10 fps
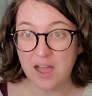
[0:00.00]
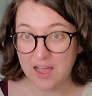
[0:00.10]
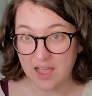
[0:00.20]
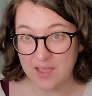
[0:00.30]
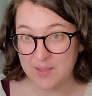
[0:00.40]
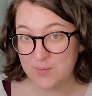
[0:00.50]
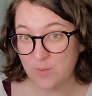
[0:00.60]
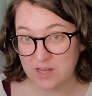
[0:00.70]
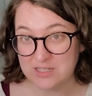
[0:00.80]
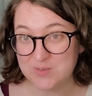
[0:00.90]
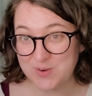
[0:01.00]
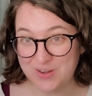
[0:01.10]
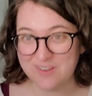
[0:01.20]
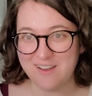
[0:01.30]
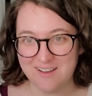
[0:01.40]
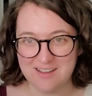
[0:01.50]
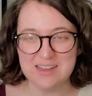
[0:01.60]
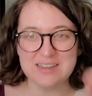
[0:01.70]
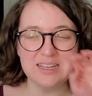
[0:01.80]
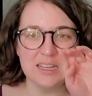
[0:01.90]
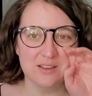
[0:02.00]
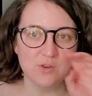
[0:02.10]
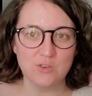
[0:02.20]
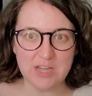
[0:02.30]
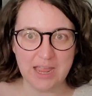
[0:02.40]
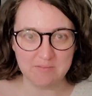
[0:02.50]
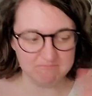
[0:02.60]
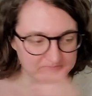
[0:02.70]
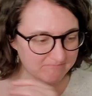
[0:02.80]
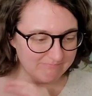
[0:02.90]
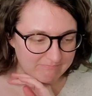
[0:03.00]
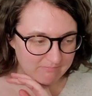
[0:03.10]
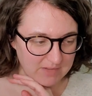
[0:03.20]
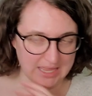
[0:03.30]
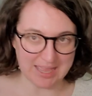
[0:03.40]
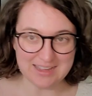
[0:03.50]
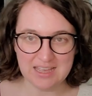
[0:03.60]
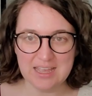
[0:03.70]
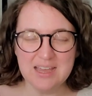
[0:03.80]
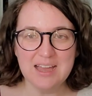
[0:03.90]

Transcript: I want to work on crochet kick.